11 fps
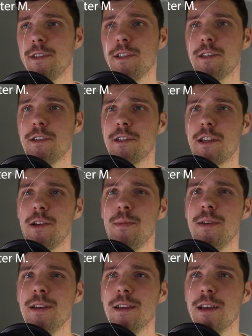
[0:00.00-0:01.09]
This is just going to
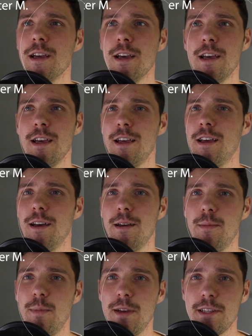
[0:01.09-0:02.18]
be
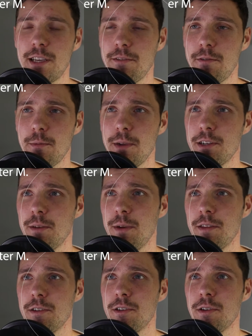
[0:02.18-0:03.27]
basic information
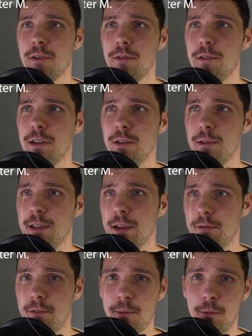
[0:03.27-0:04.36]
about the show that you would
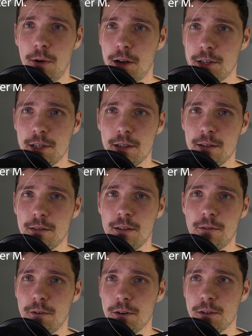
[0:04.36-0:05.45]
get from watching the
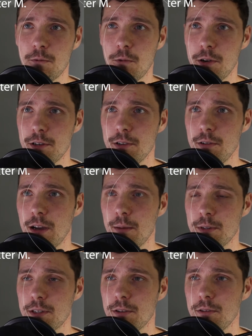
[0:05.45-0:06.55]
first 1 or 2
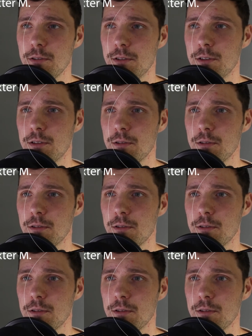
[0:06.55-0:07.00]
episodes,